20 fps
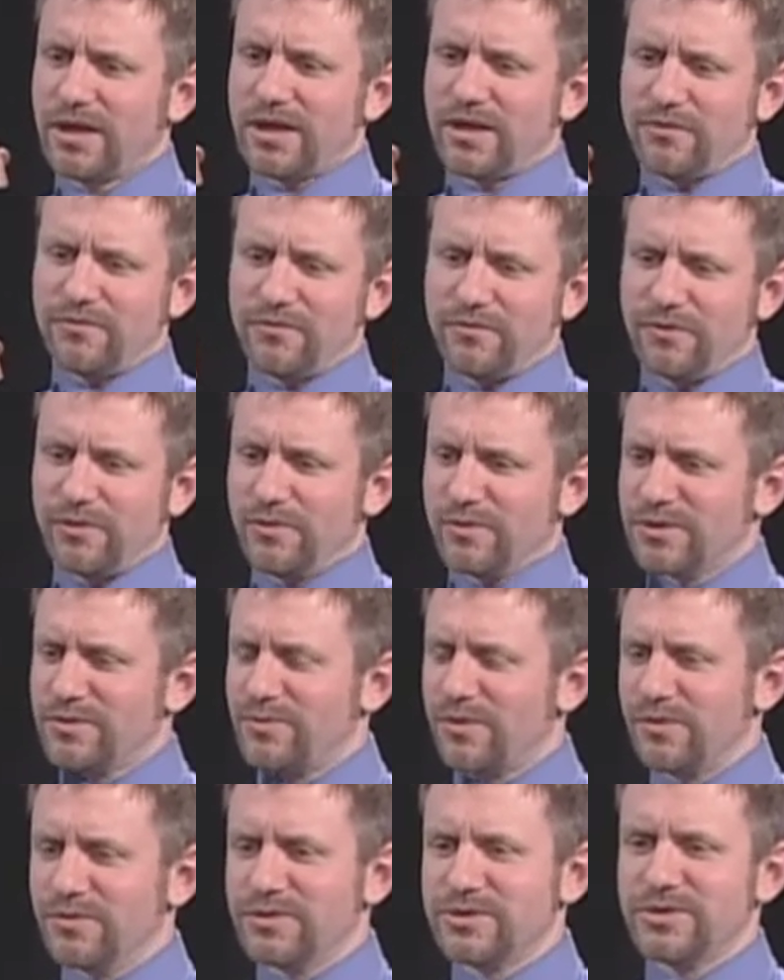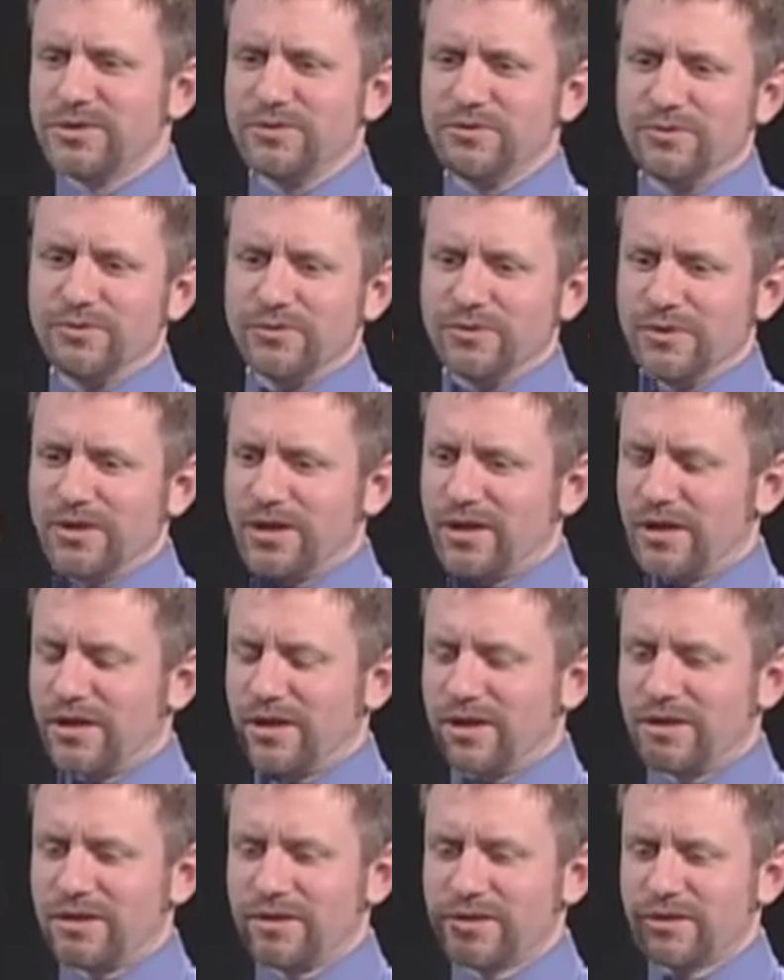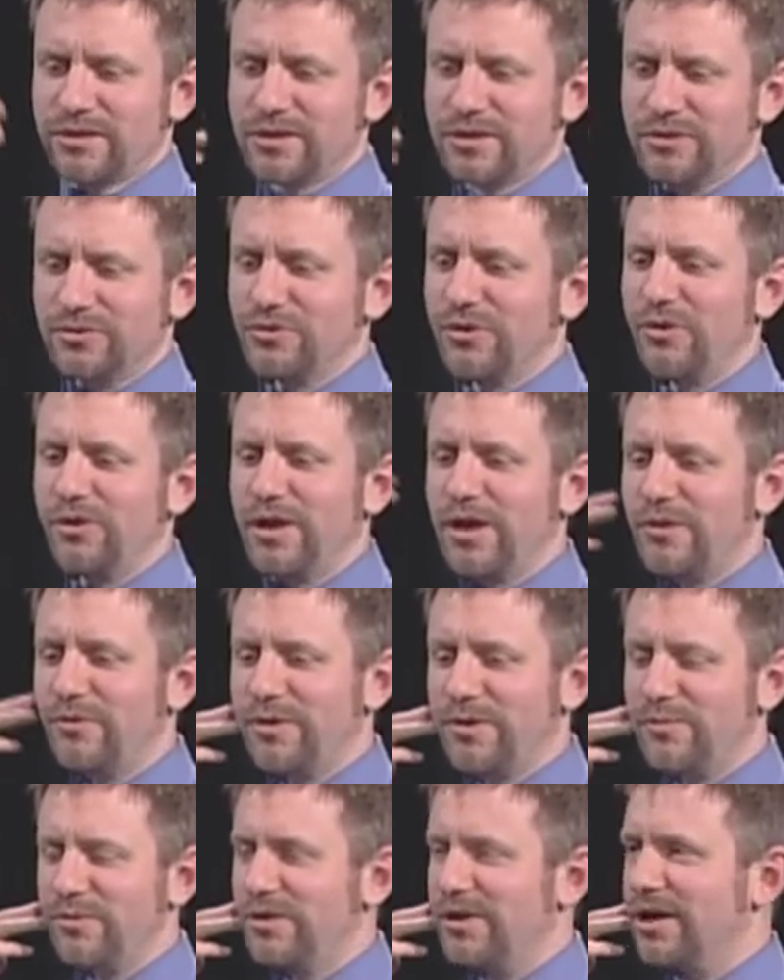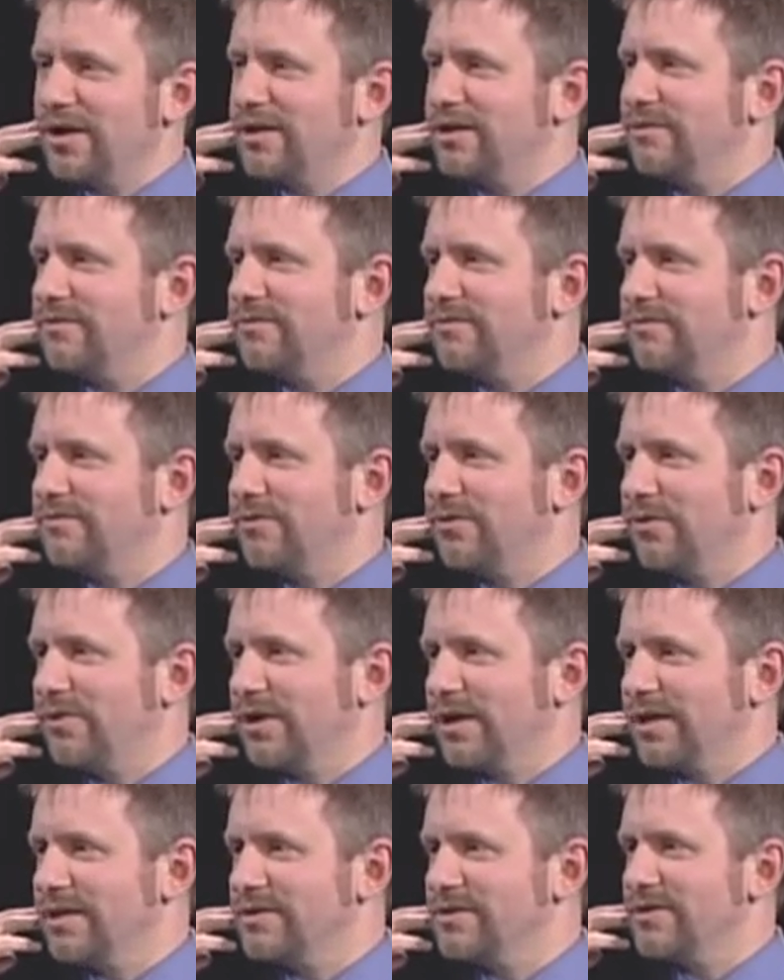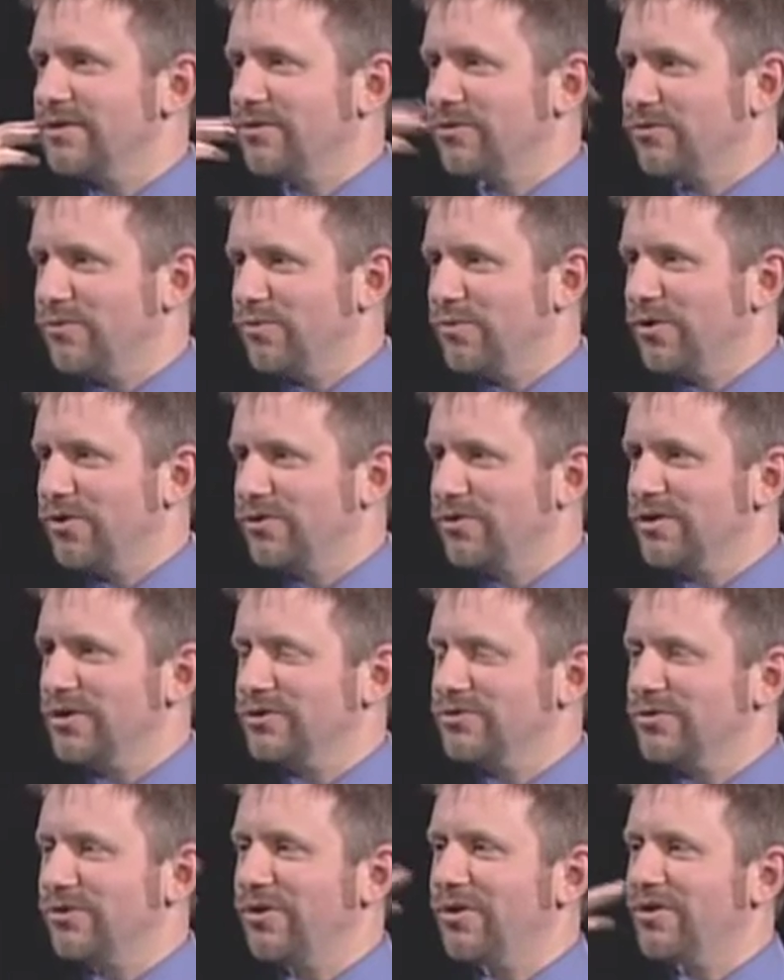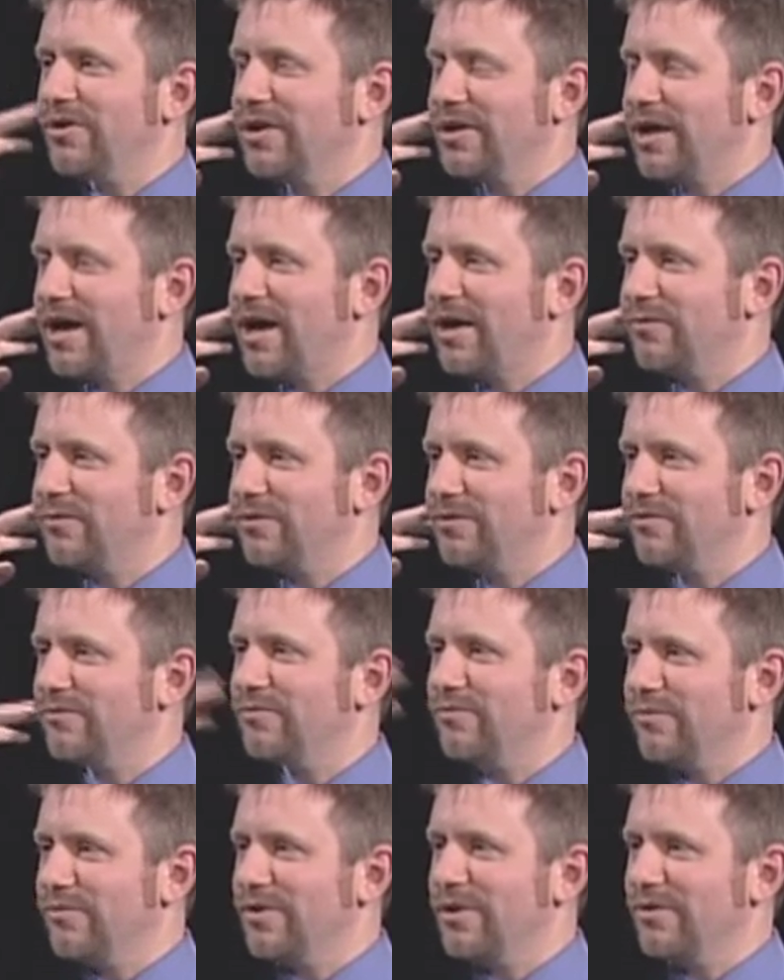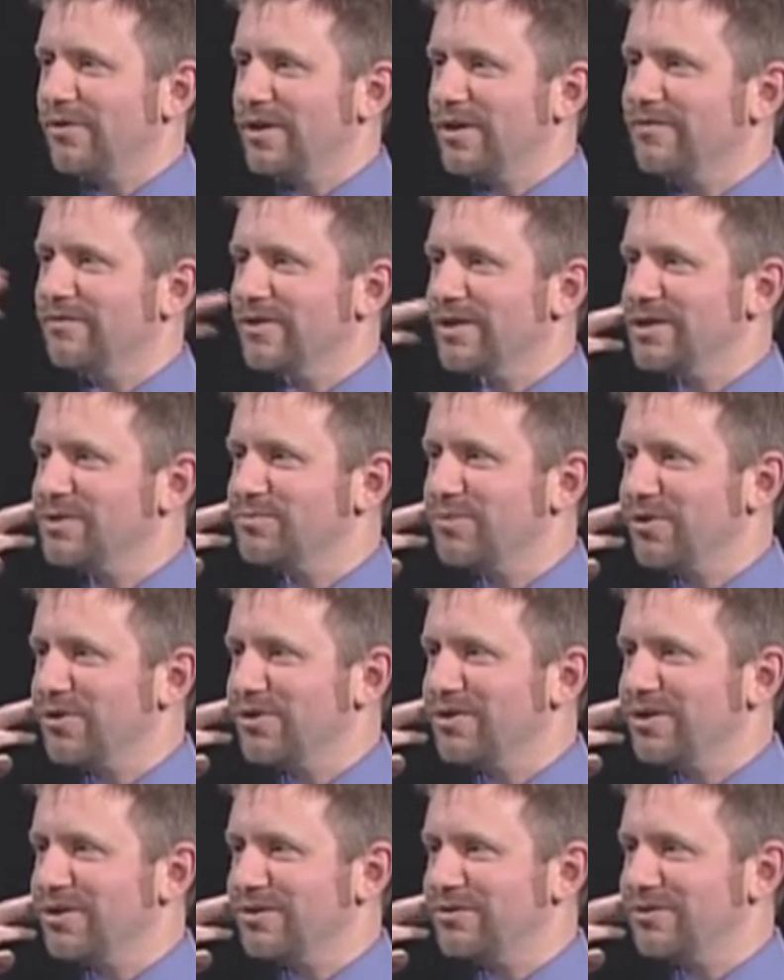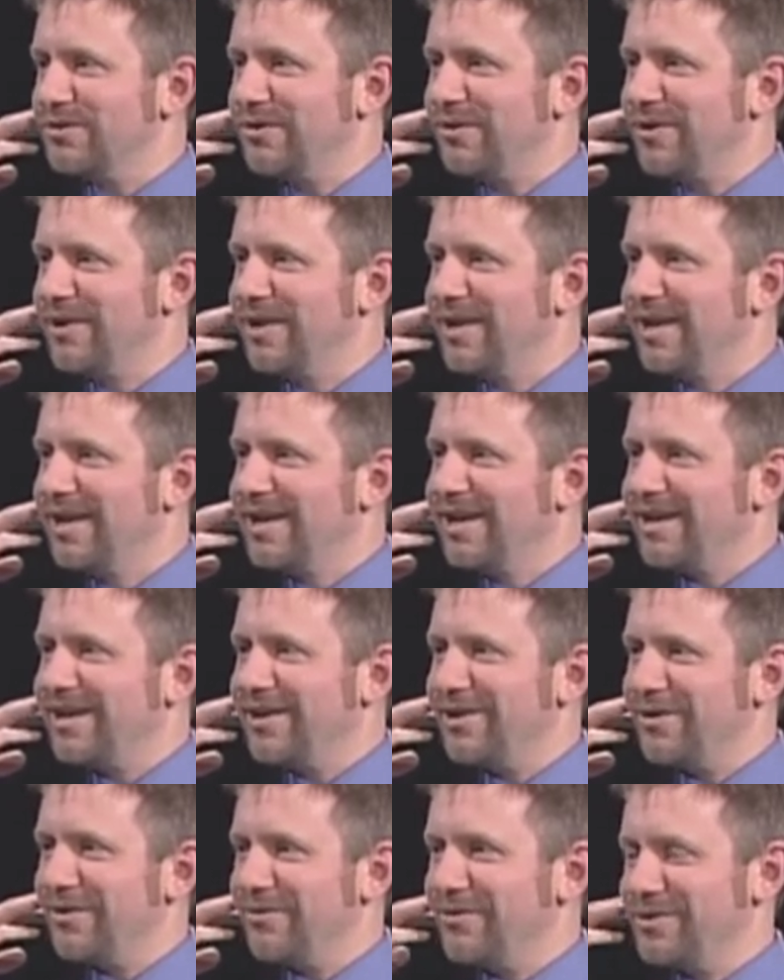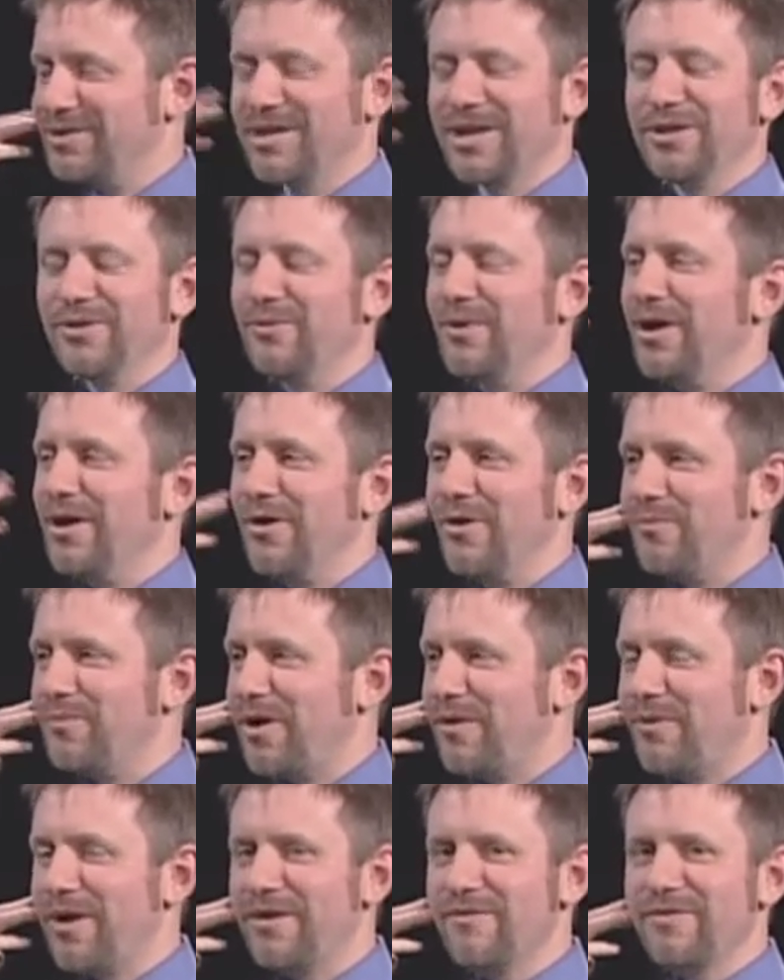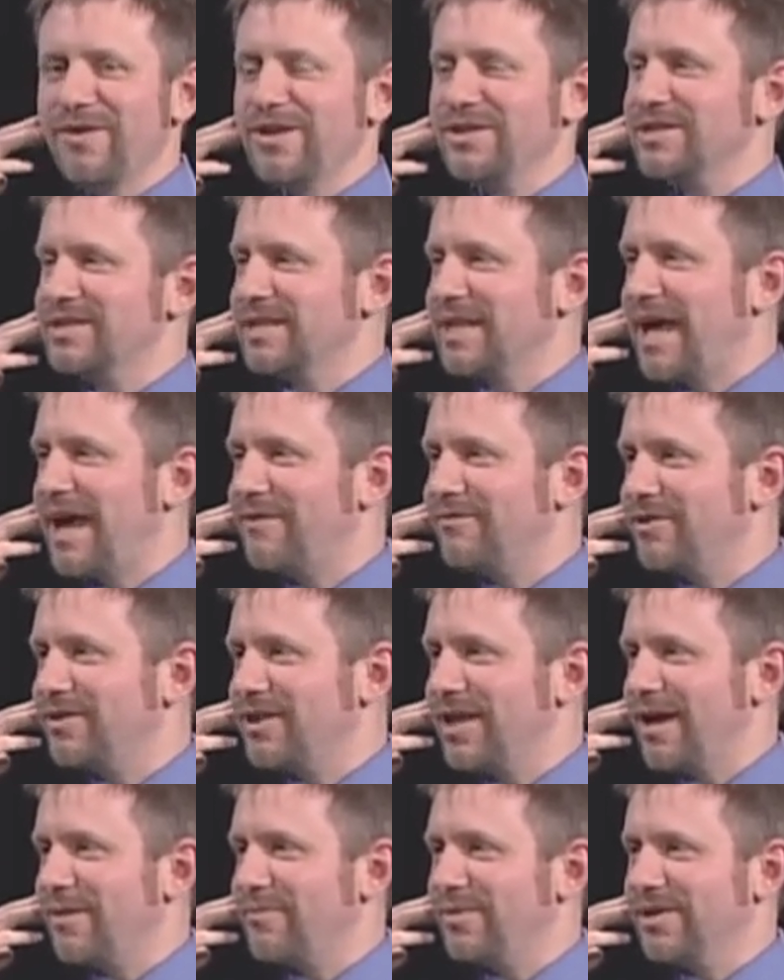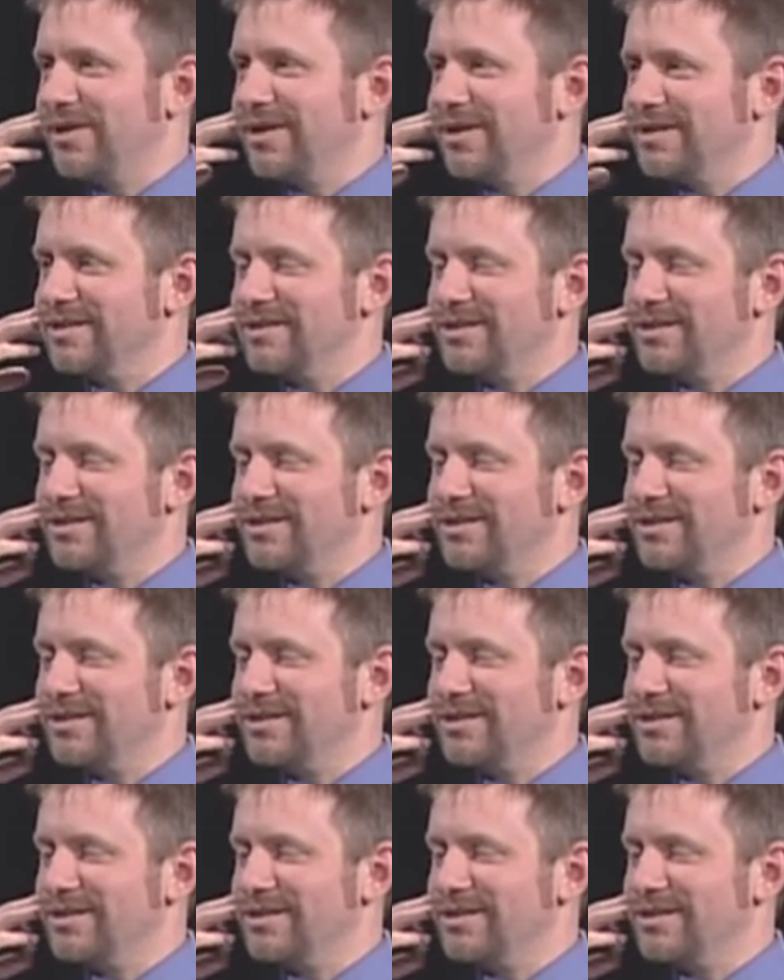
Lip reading: if we were supposed to control our reproductive organs, through birth control, then God would have, given us birth control. Which on the way home, my wife and I just laughed at that because,